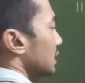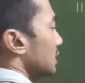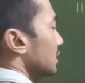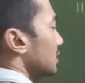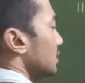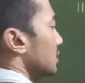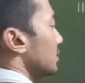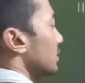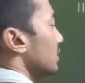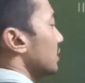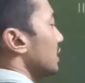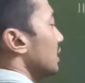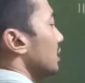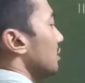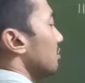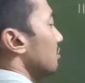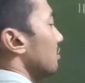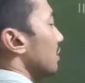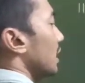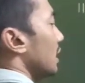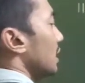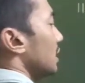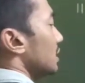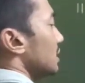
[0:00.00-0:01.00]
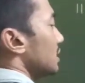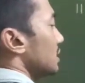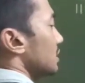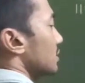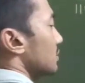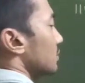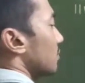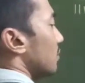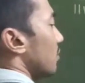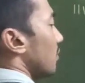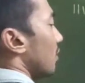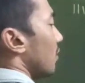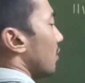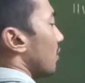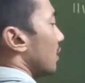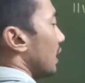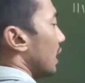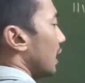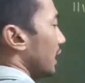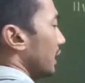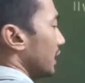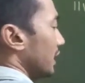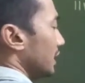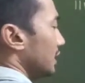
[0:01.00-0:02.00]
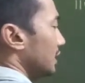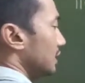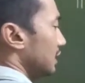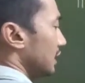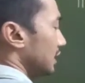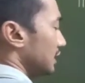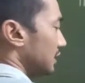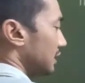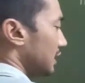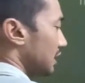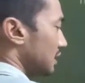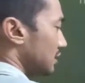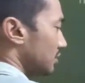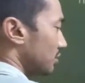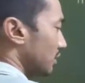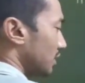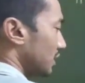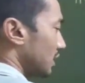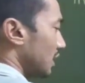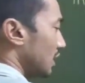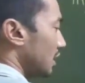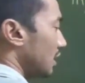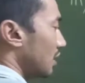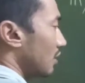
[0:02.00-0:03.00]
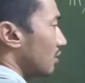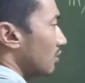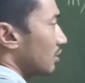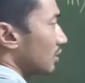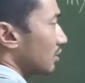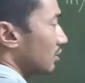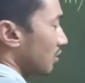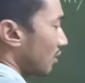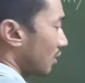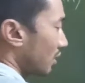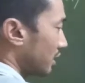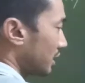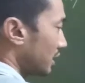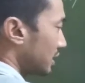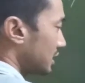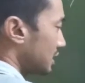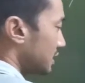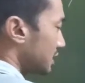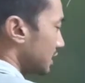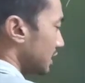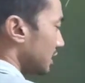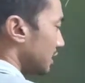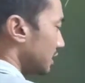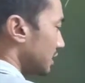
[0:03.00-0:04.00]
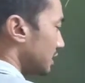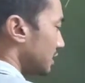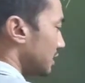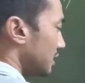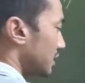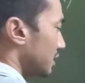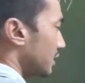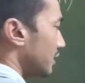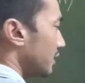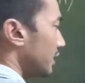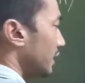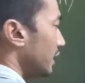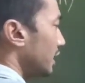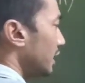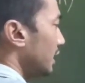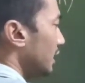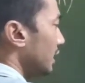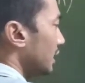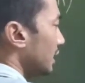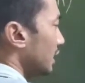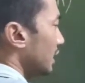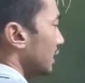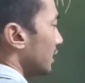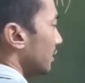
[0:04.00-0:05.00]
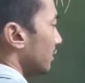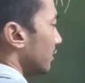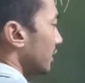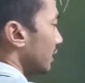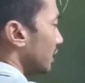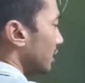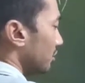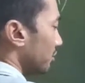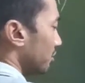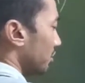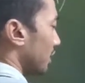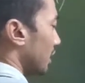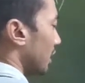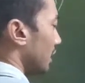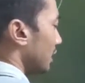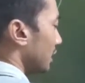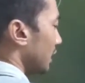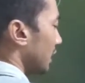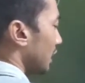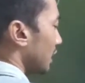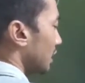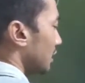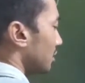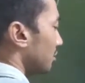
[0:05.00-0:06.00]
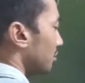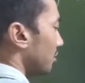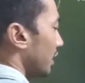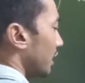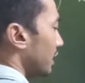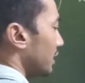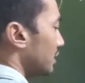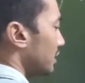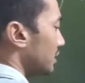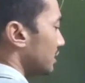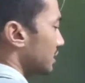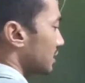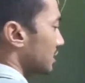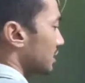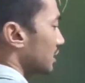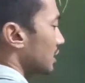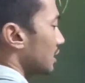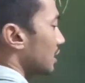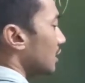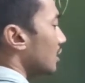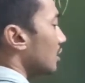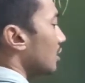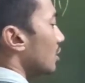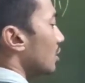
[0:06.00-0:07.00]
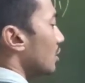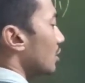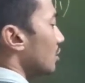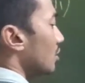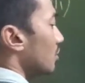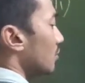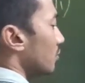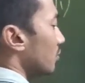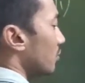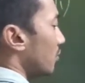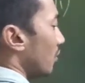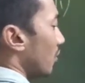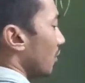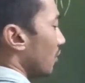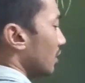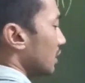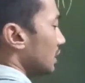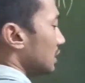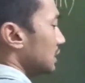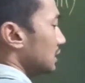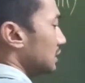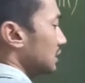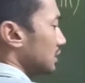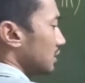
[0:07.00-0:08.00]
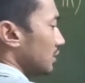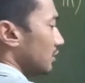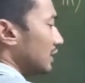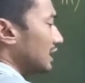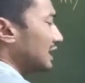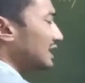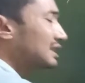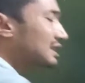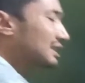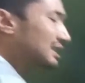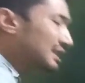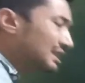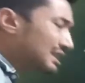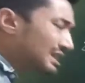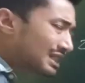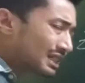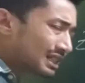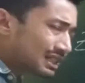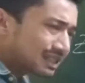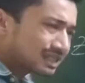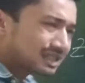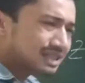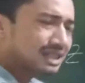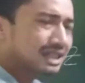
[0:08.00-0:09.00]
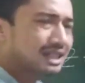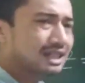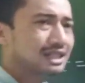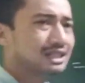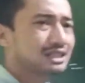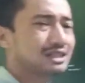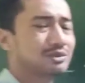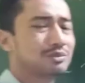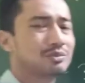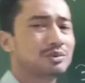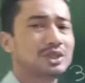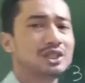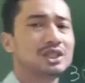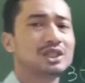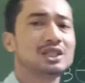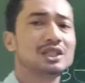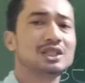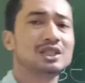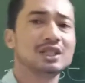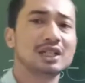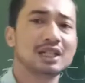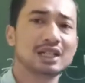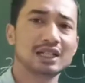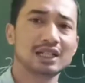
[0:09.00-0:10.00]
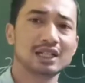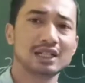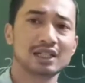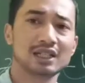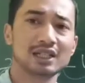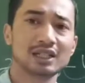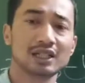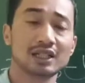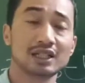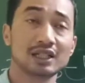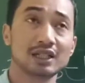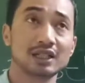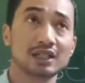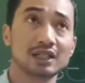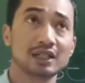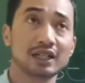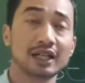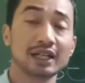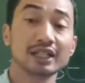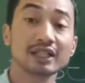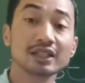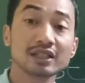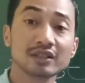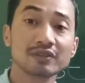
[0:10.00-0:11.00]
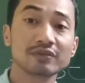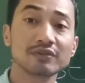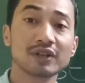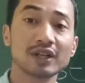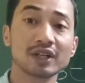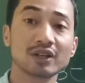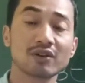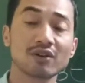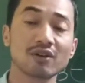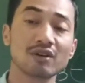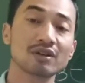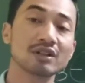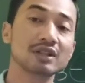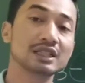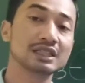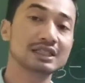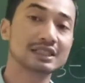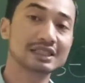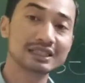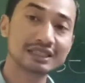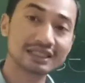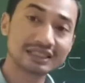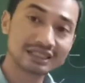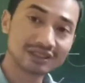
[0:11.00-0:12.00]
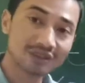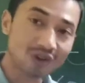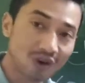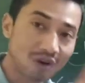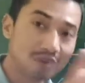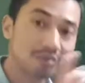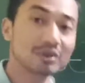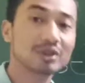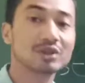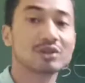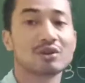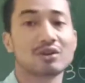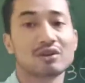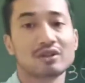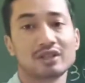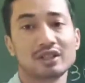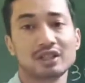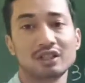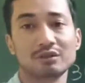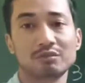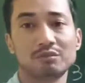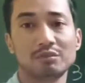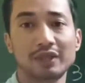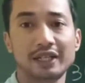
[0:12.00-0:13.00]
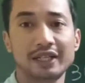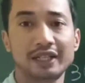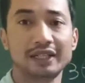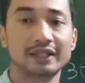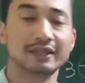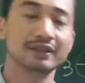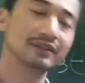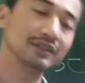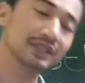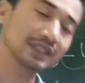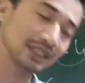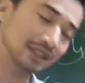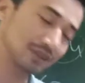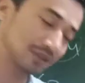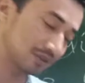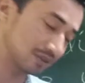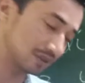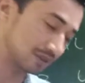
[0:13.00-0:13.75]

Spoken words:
3 minus 4i, in that case what are our coordinates here? 3, real part, and minus 4. Okay, just like we identify coordinates in the normal coordinate plane. Okay,